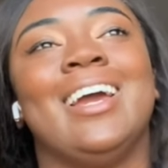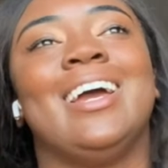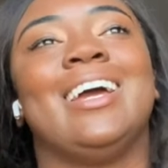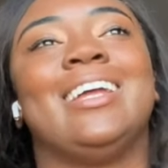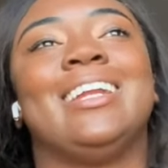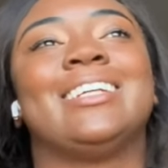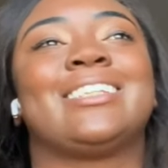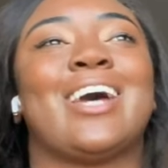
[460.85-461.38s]

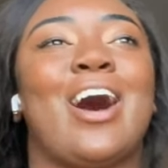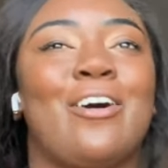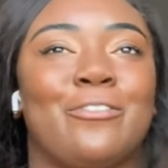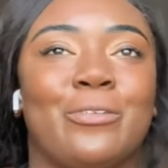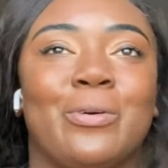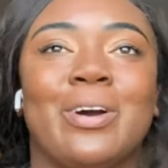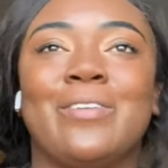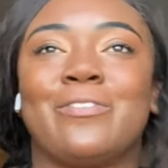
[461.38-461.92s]
And it's
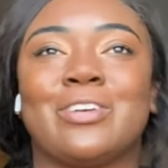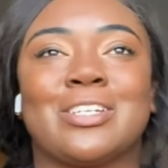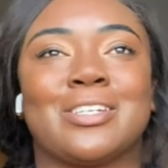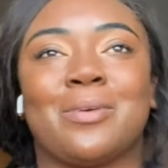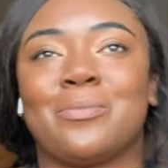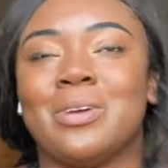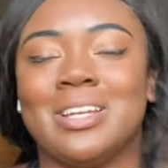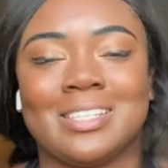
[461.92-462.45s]
awful, and for
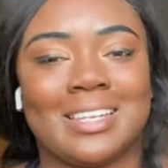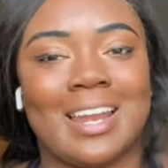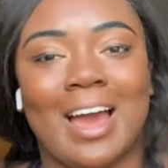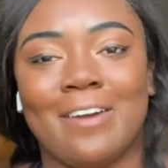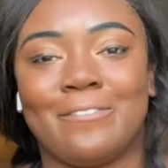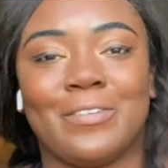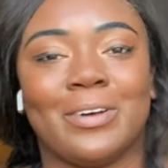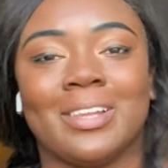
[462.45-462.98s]
some reason
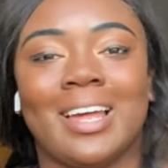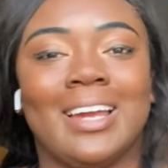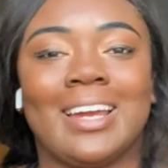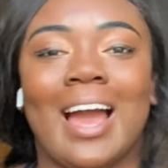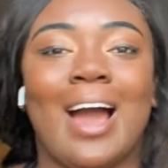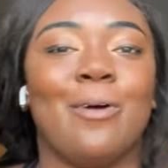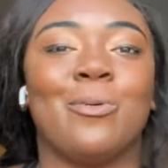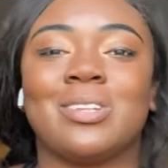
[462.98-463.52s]
I felt like
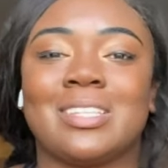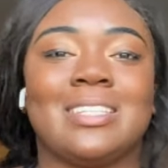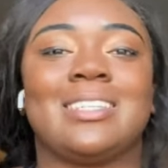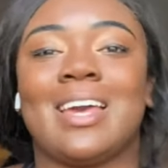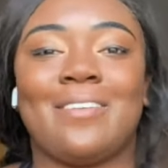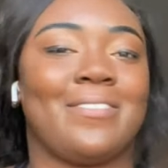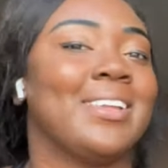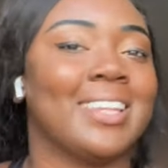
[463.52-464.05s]
I wasn't
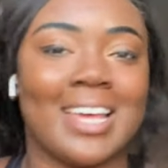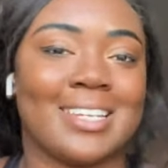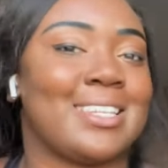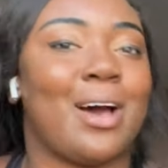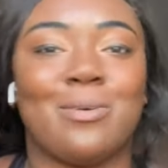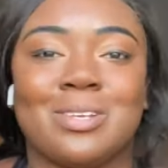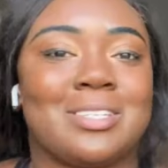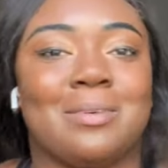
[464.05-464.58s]
safe unless
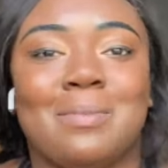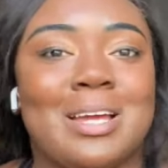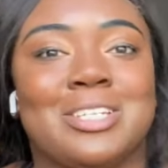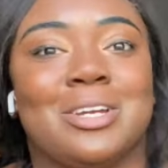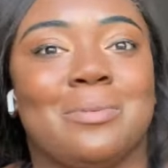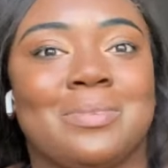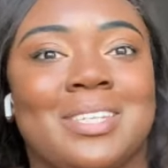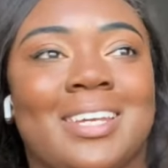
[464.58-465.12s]
I was in my
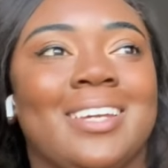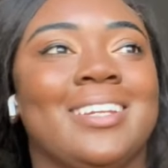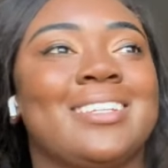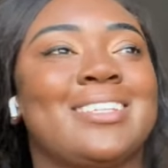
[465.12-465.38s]
jump seat,